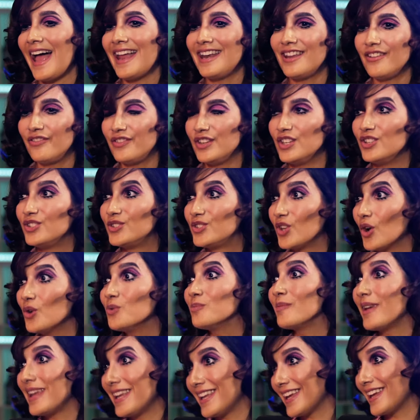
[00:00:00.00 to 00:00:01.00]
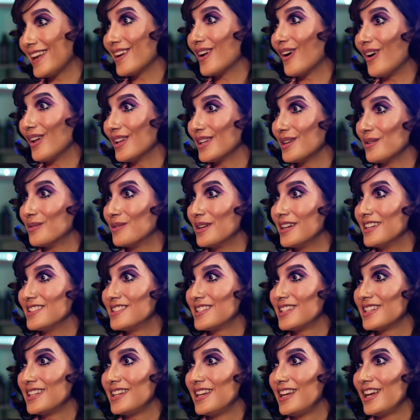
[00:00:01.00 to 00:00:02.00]
And if you don't make it in Hollywood,
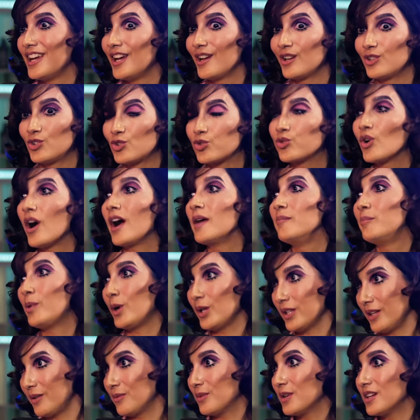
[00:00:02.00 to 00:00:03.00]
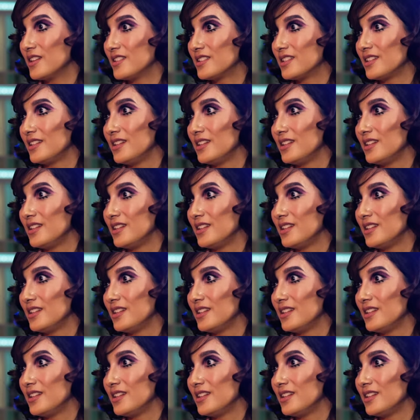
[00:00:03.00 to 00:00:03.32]
try Bollywood.